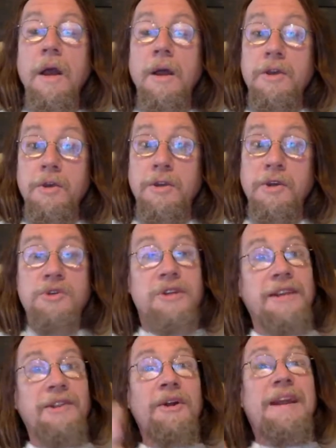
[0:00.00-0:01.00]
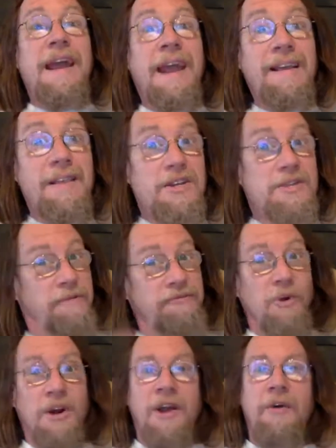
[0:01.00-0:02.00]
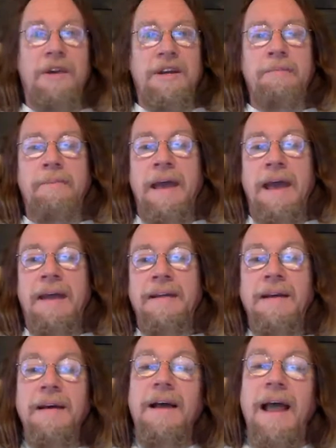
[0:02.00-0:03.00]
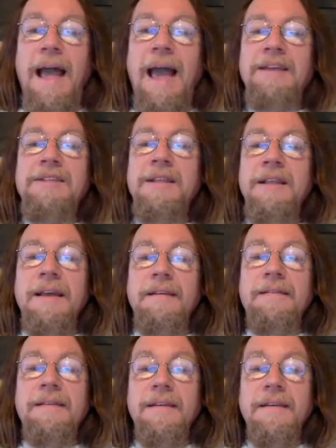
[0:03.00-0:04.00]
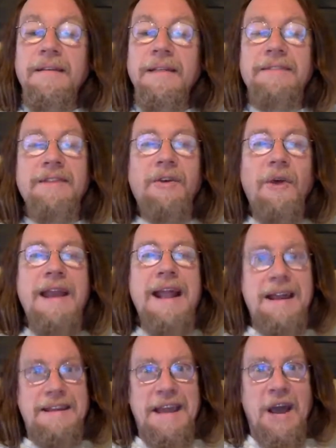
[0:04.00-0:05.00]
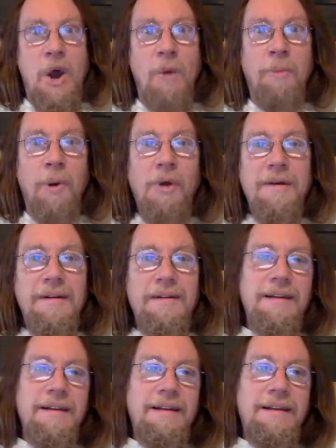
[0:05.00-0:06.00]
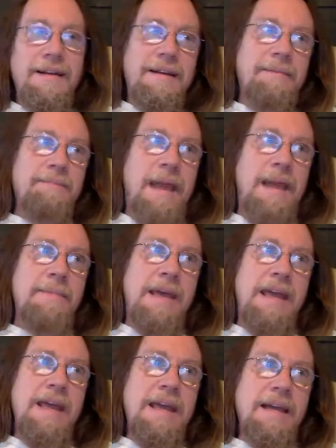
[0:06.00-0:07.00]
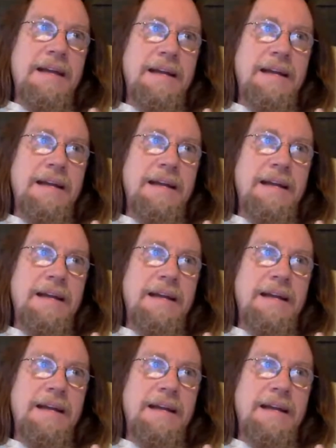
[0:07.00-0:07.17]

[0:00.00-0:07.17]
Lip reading: You usually learn English before going to bed. Excellent. That's a great idea, Opal. Maybe